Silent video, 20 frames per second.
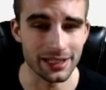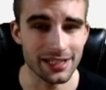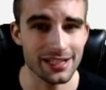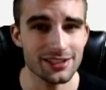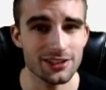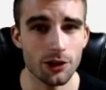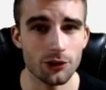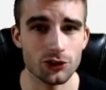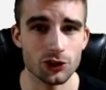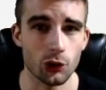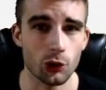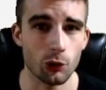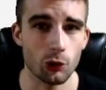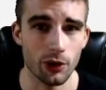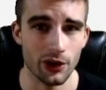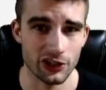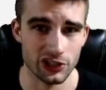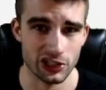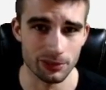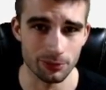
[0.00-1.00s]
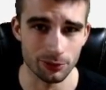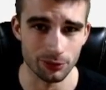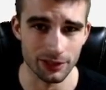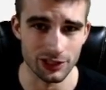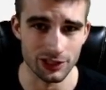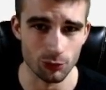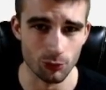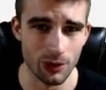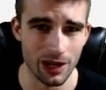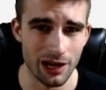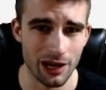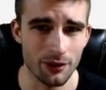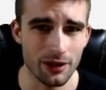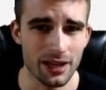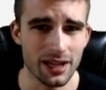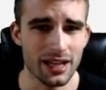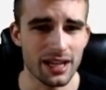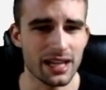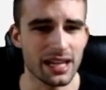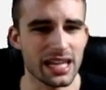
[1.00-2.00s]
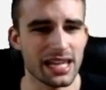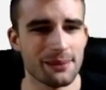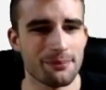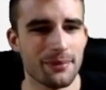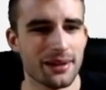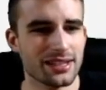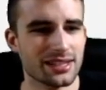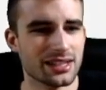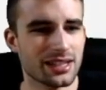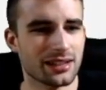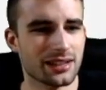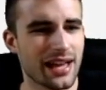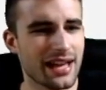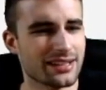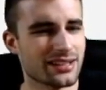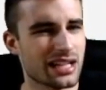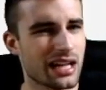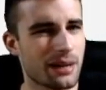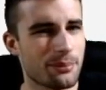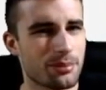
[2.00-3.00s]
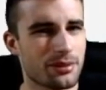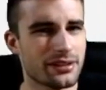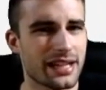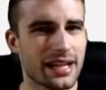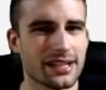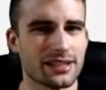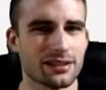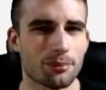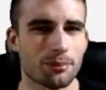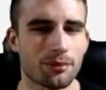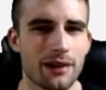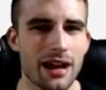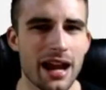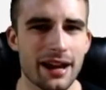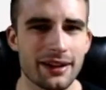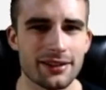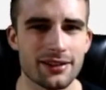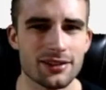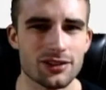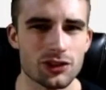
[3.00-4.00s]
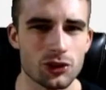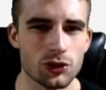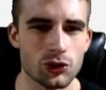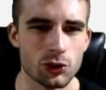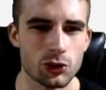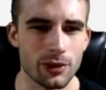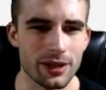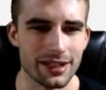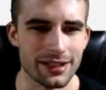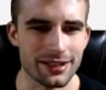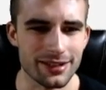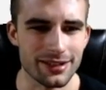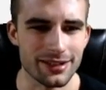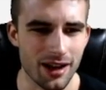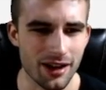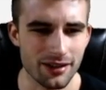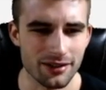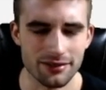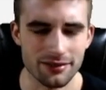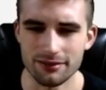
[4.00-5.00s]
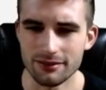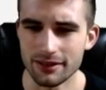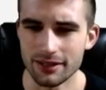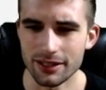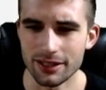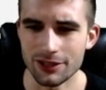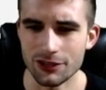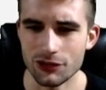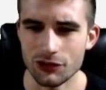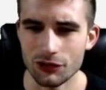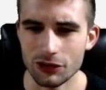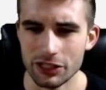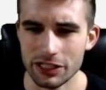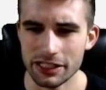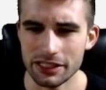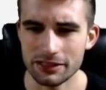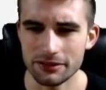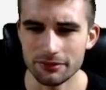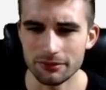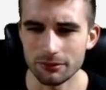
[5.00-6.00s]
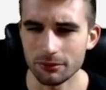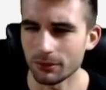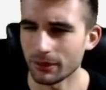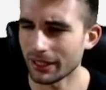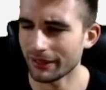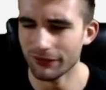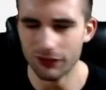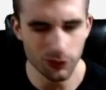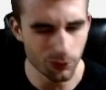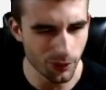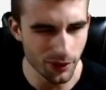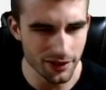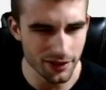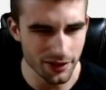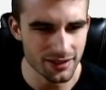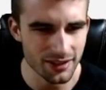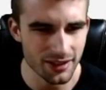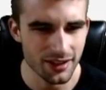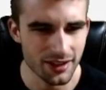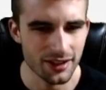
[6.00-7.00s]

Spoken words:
he's also questionable as well. He missed the last couple of days of practice due to a non-injury, whatever it was.